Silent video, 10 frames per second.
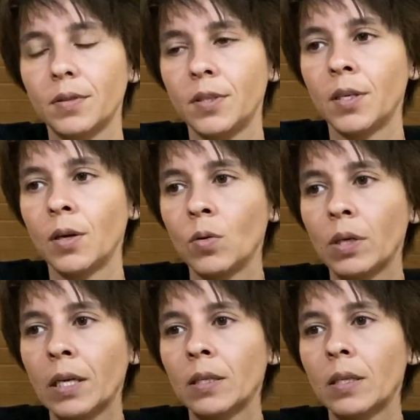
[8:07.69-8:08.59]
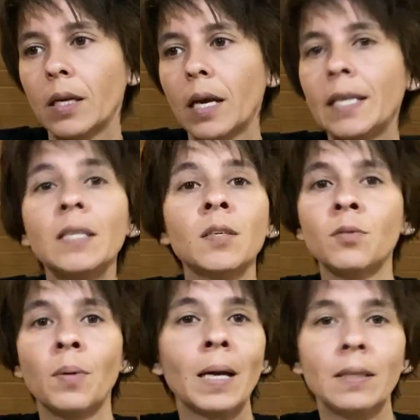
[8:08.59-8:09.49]
You know, kind of like, I need
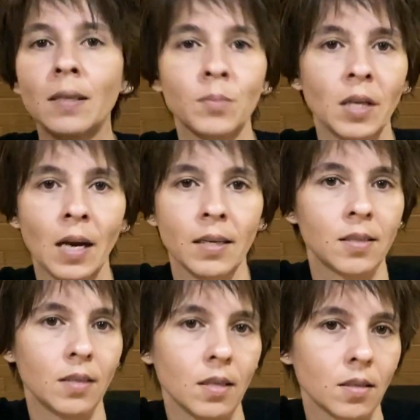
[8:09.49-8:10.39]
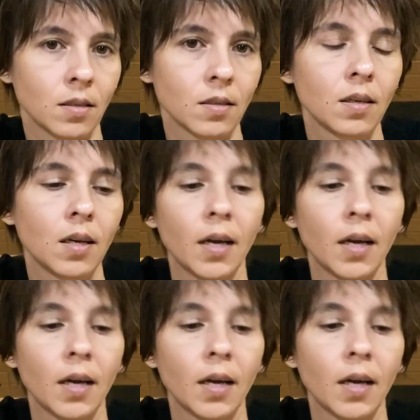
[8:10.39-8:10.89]
to remind them that I exist.